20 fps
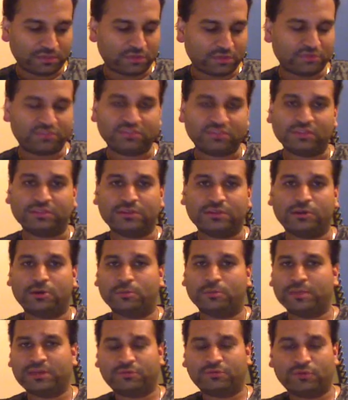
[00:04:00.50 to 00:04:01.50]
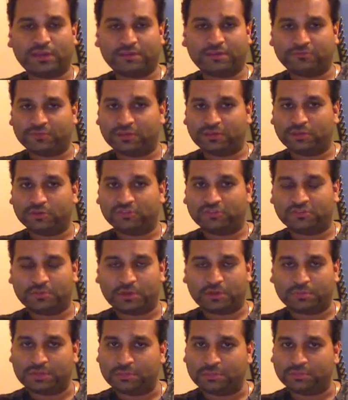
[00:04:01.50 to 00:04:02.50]
don't sit there and make rant videos
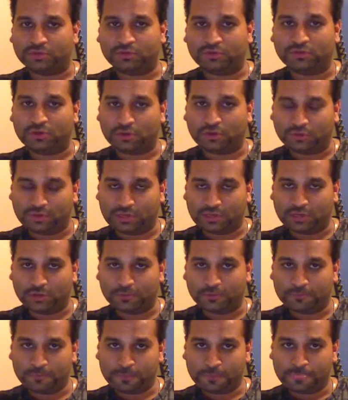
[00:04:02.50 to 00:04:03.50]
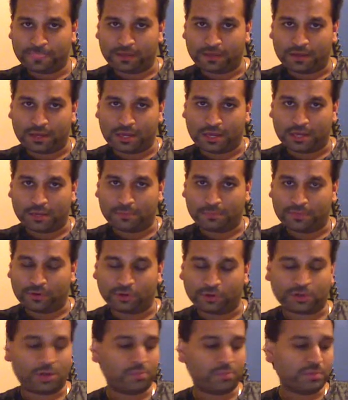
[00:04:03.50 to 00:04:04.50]
about people you don't know. Uh, there
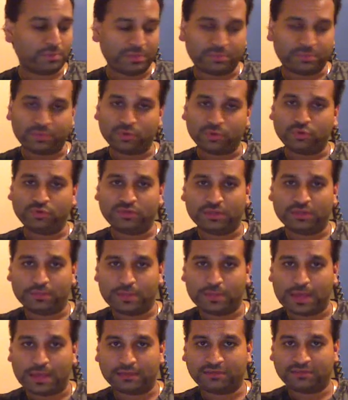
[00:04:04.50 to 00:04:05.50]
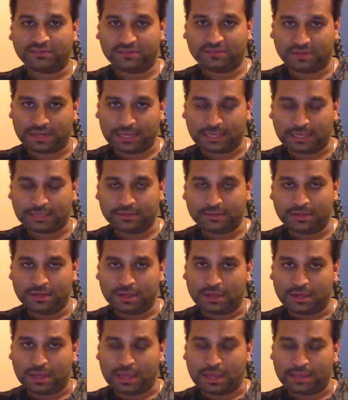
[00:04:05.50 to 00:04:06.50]
are a couple people who did that today,
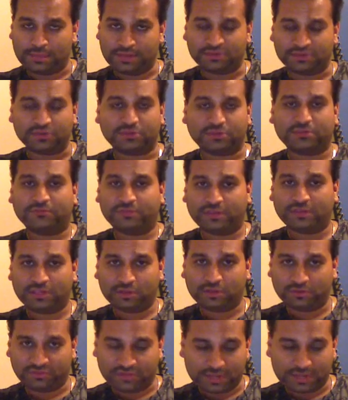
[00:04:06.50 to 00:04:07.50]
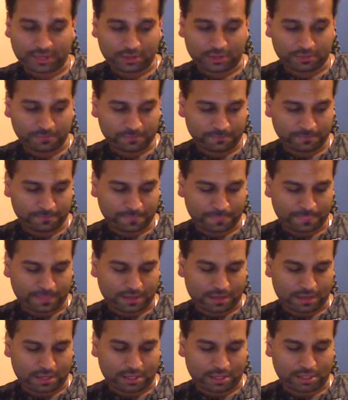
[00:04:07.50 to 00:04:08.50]
and they took the videos down.
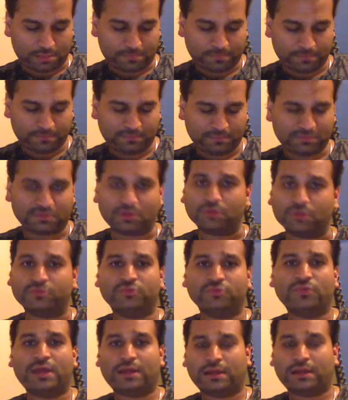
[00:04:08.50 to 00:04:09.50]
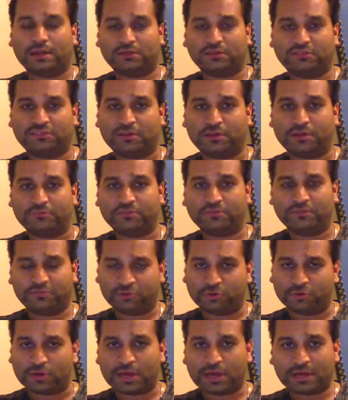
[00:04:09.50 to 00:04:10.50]
Uh, Don't do that kind of stuff. If
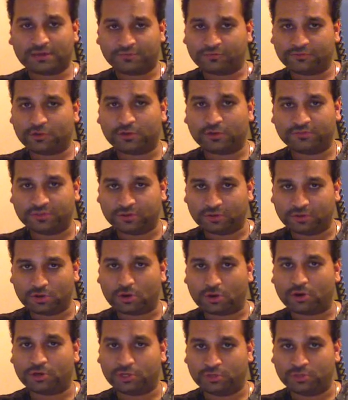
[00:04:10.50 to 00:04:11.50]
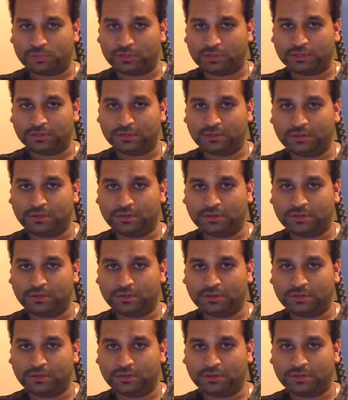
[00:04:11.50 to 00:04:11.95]
you're not involved in an argument,